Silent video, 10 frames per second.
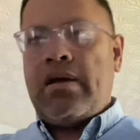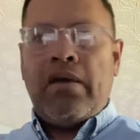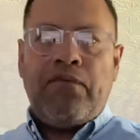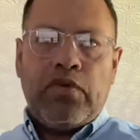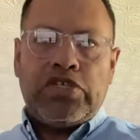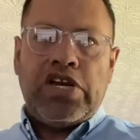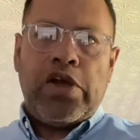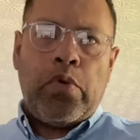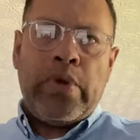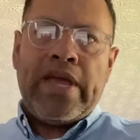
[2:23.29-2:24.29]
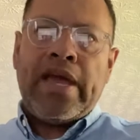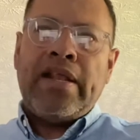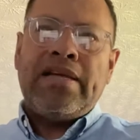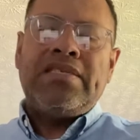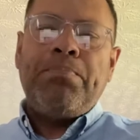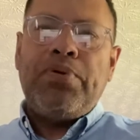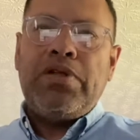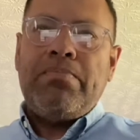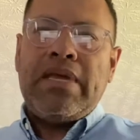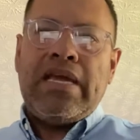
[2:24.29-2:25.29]
unfortunate week it doesn't
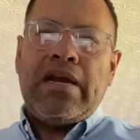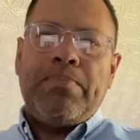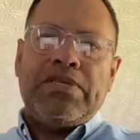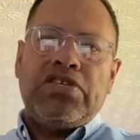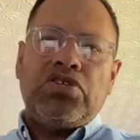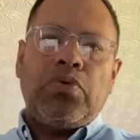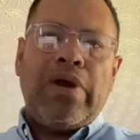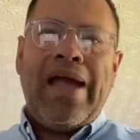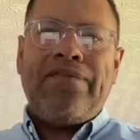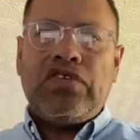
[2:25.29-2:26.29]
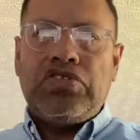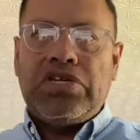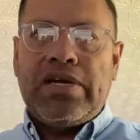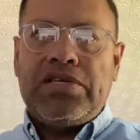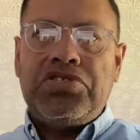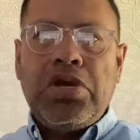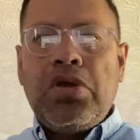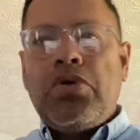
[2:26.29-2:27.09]
put me in a position where i have to judge